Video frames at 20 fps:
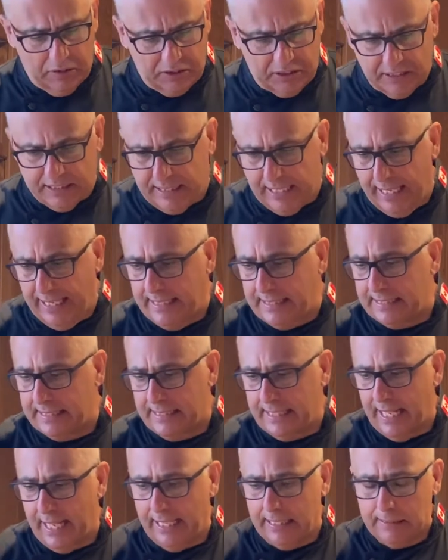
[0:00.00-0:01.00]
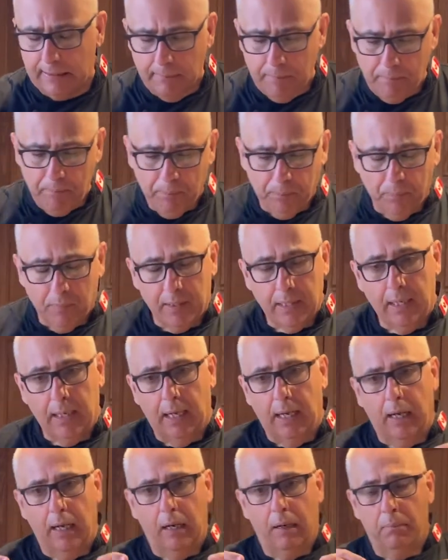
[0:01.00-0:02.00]
steaks and that,
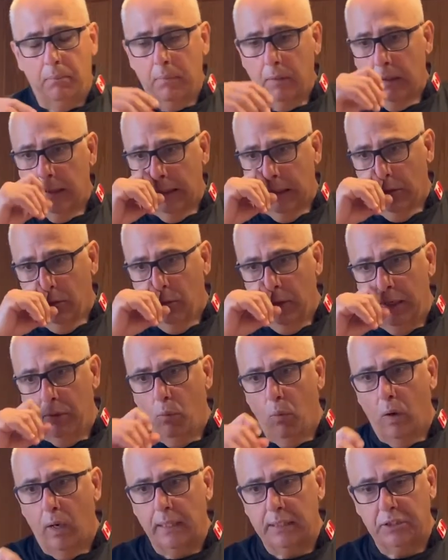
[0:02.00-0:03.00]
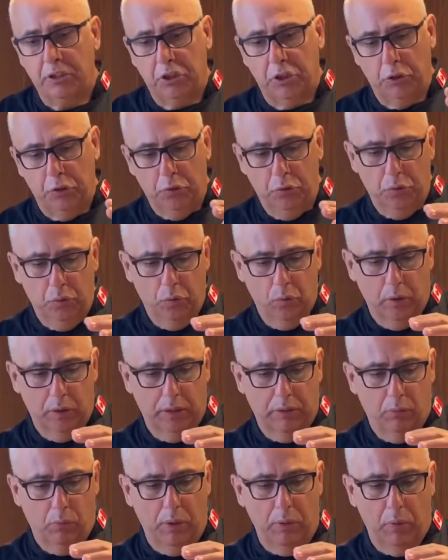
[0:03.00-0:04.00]
we want to
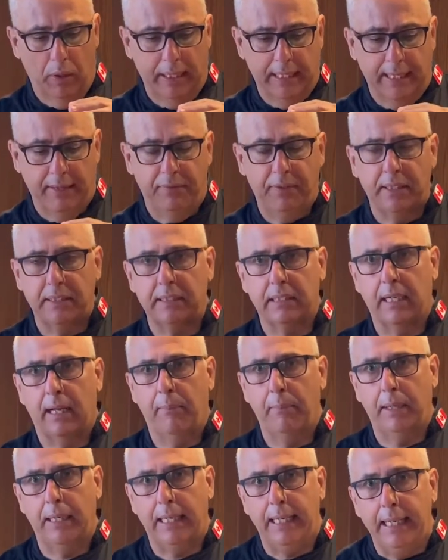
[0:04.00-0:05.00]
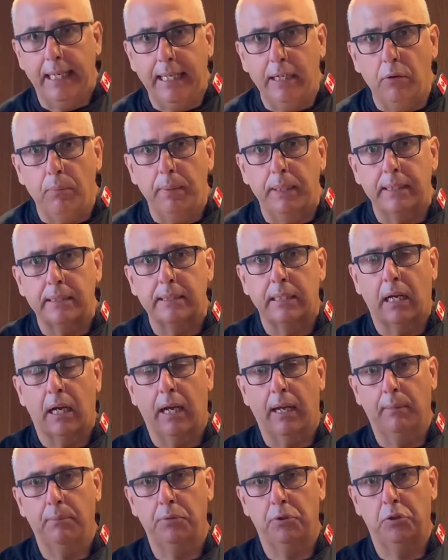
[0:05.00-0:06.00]
give this time a little bit of
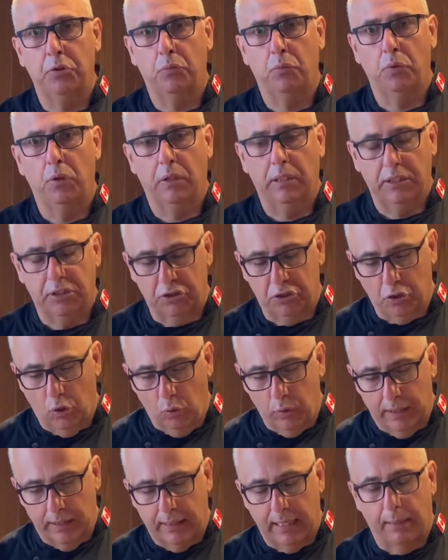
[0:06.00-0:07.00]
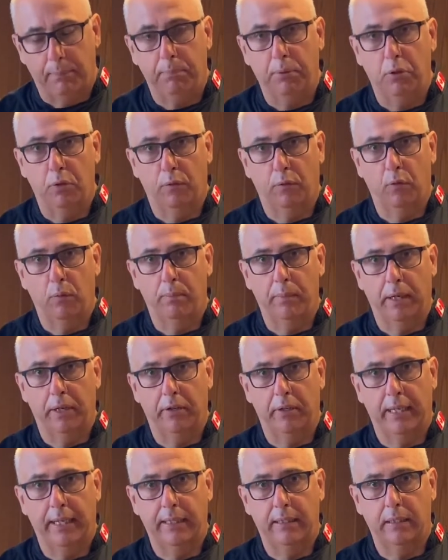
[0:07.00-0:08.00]
time to really soak in that beautiful
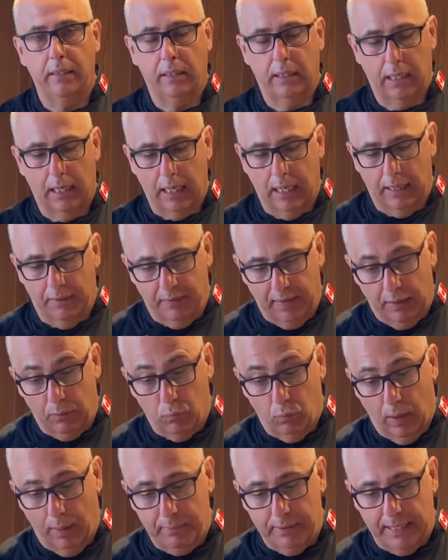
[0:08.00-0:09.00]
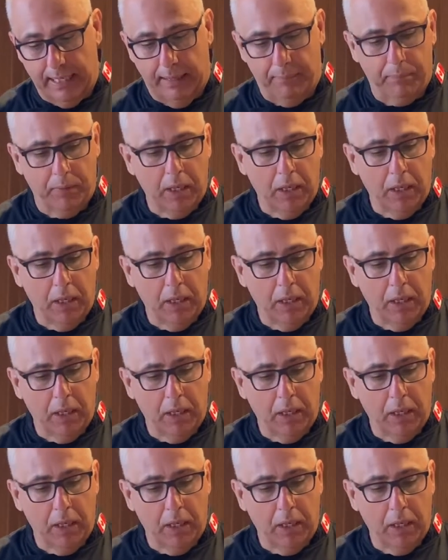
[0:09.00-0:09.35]
marinade, that rub in that.